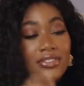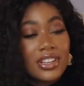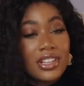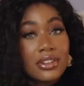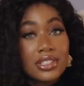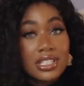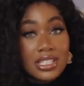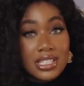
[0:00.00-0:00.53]

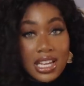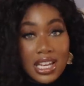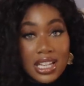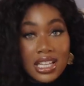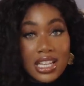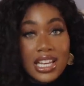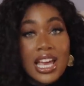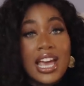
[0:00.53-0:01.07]
finger
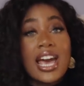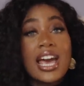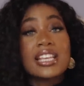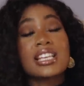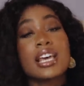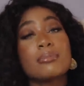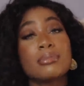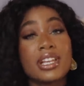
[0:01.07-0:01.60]
detangling as
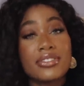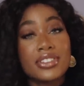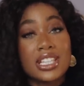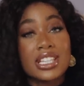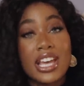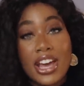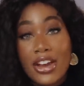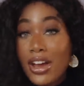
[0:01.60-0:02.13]
I'm
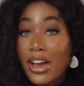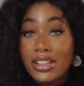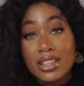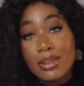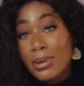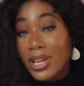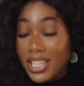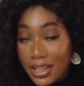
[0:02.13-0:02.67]
lifting the hair out of
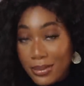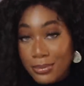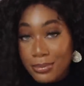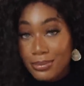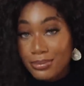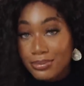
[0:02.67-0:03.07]
the bucket